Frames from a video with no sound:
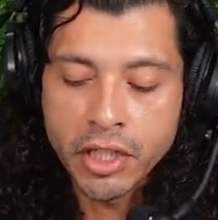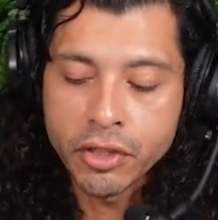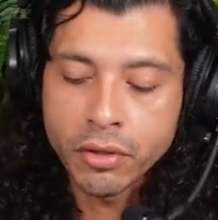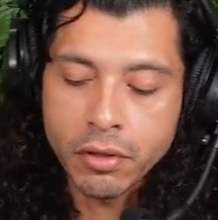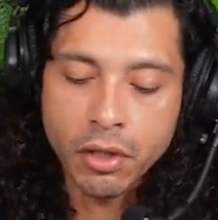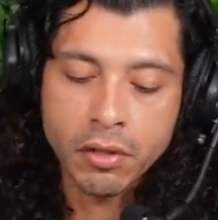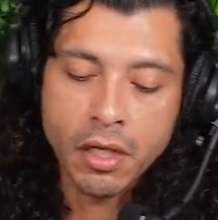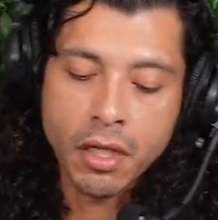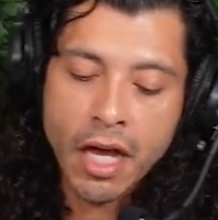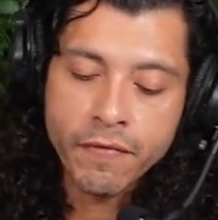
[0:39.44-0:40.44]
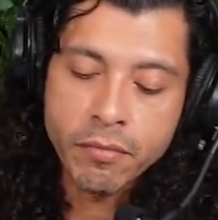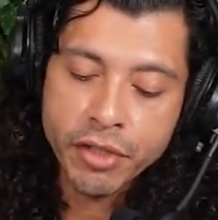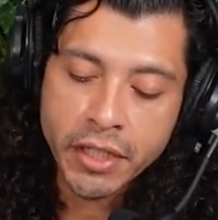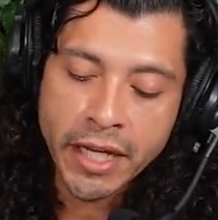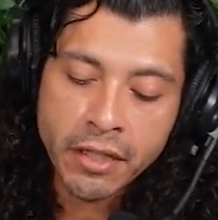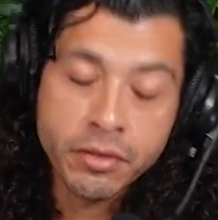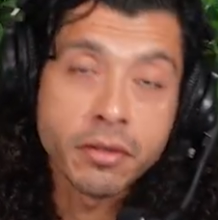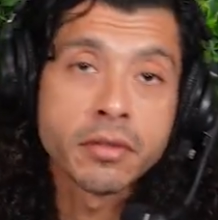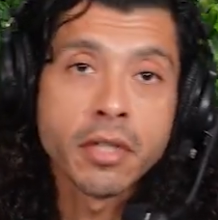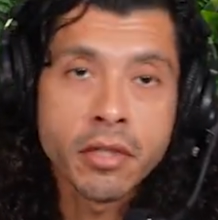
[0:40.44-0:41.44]
but they're sure to learn a lot from reading
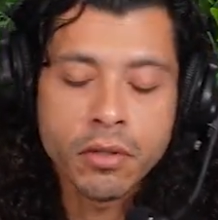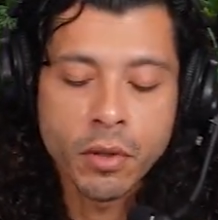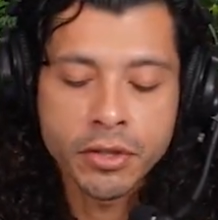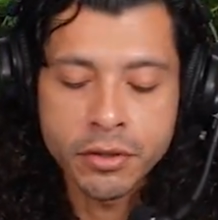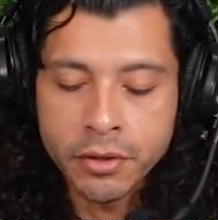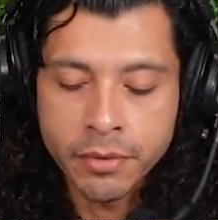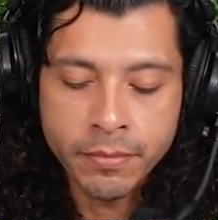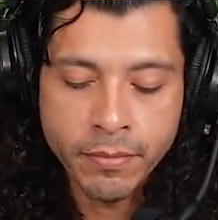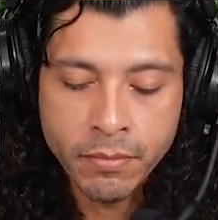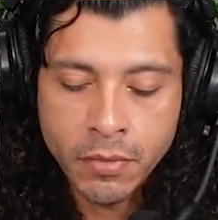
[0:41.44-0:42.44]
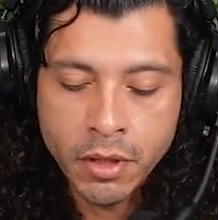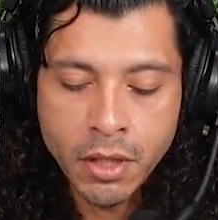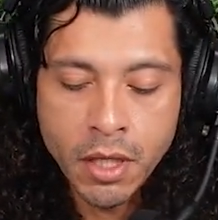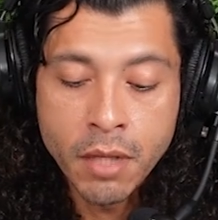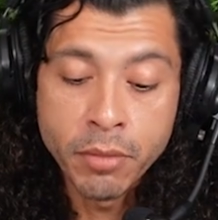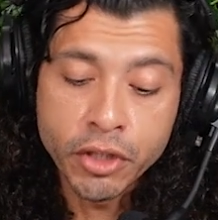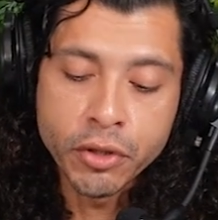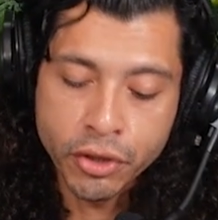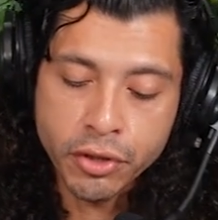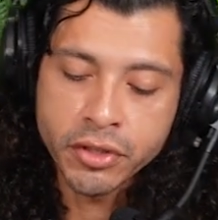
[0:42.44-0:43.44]
answers to other questions.
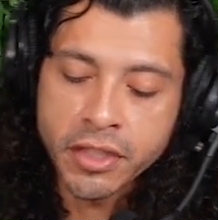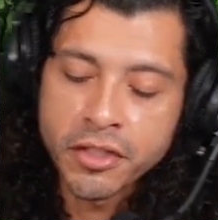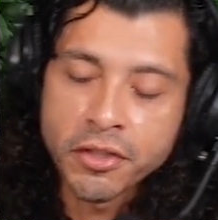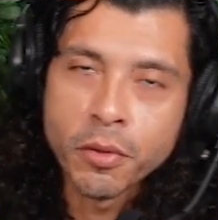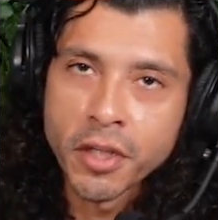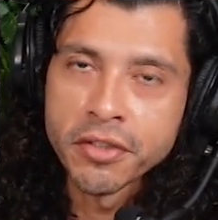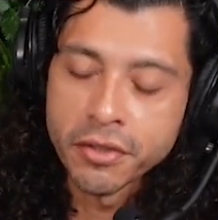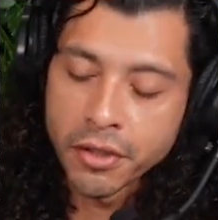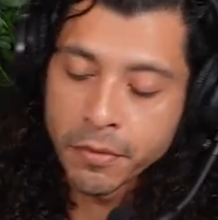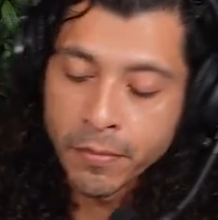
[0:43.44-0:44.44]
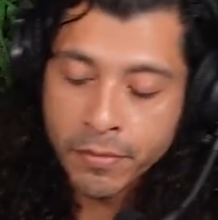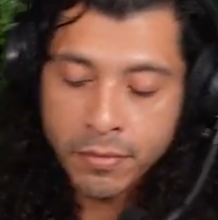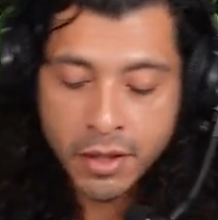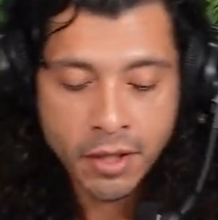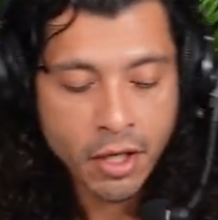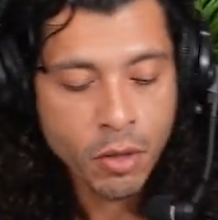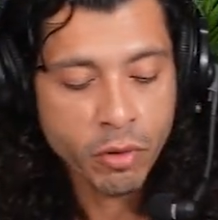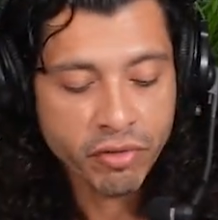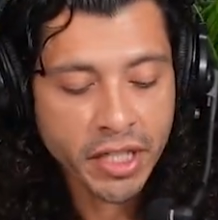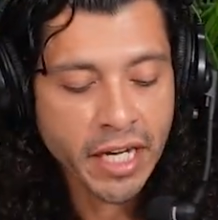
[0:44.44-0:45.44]
But you should send in your questions, though.
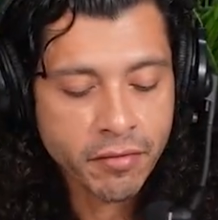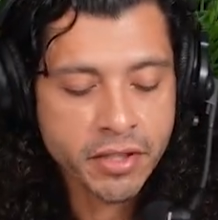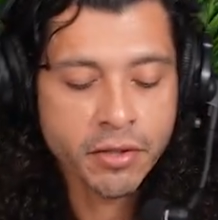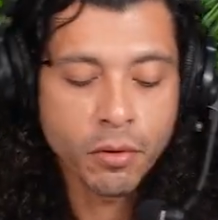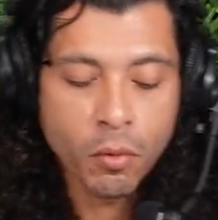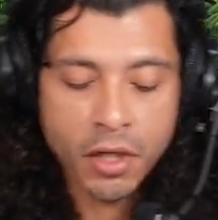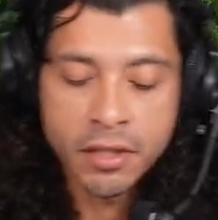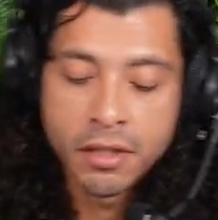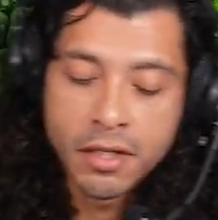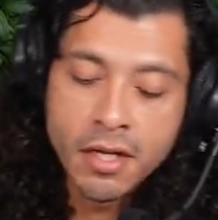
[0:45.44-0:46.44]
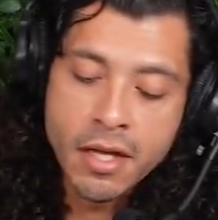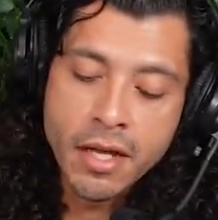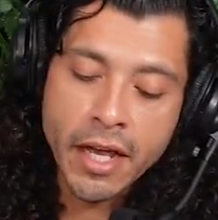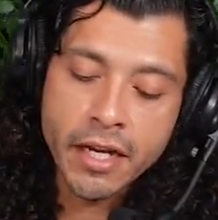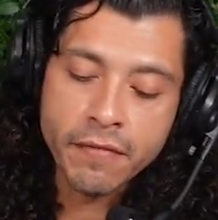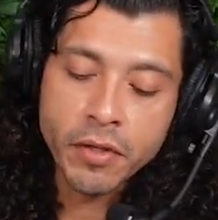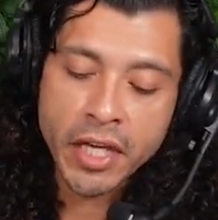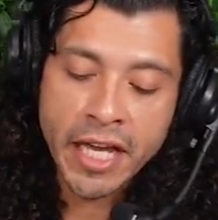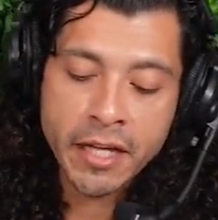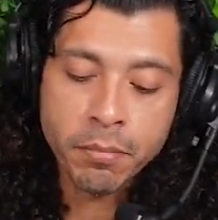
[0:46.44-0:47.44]
We read every single one, and
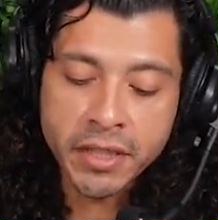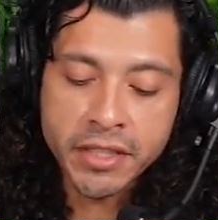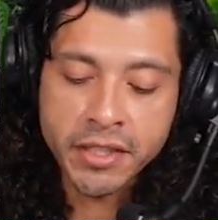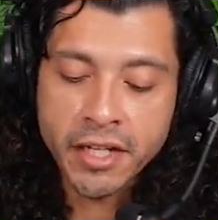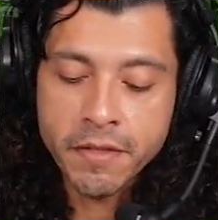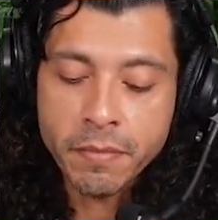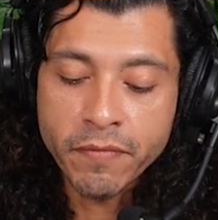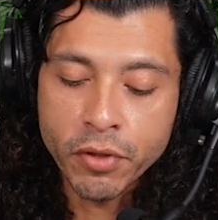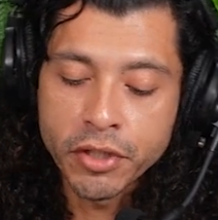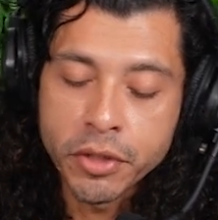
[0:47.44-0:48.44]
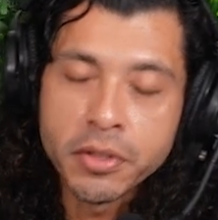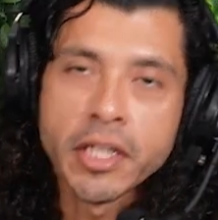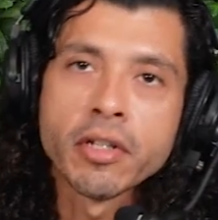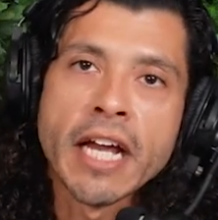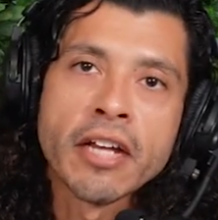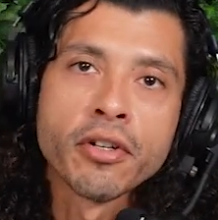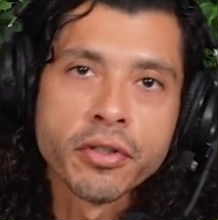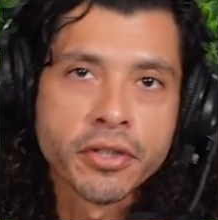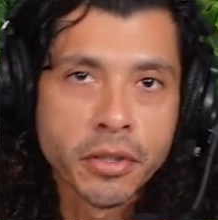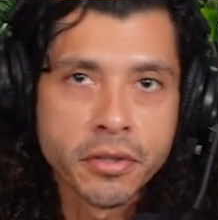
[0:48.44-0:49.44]
if you can, please sign up for the newsletter
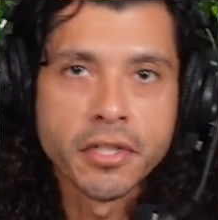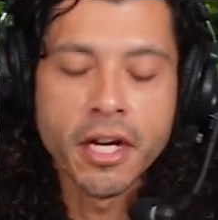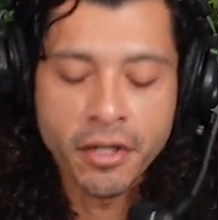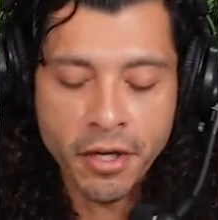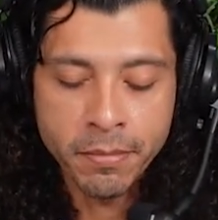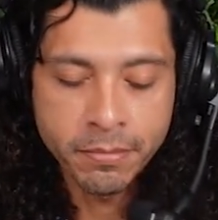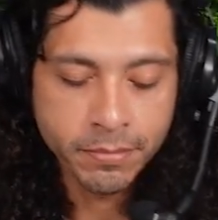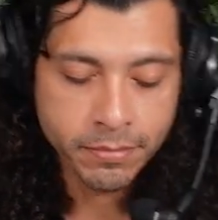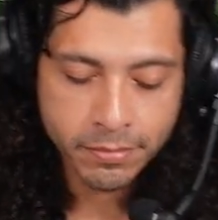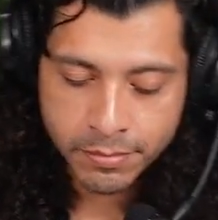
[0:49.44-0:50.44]
at nursedoza.com.